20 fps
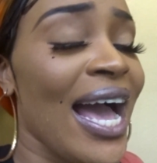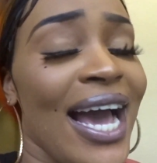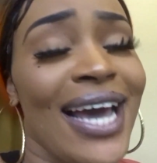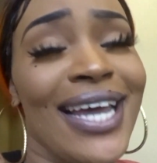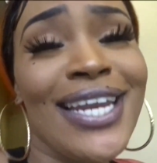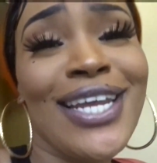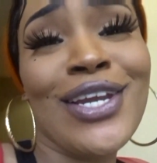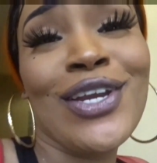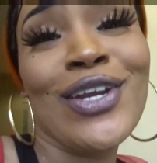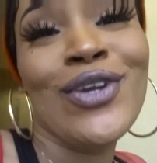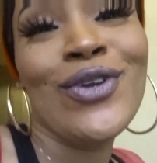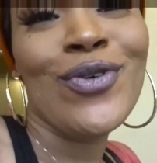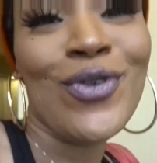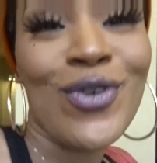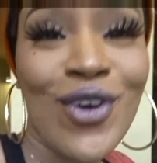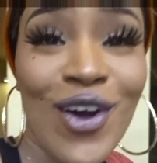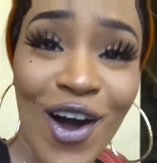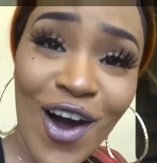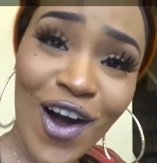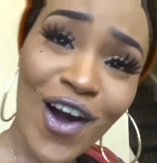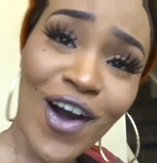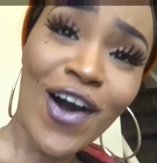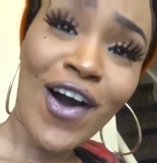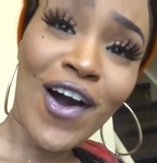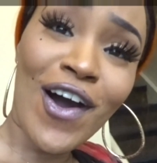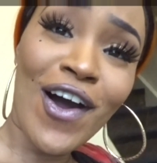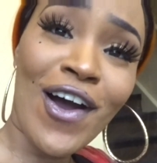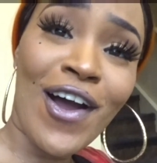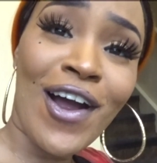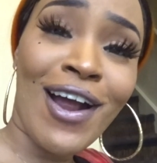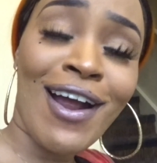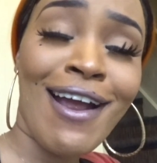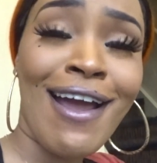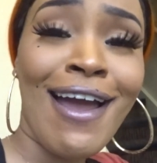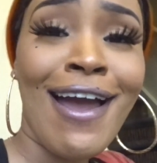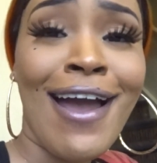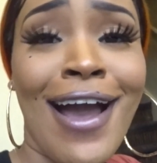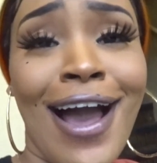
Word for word: I need a new car.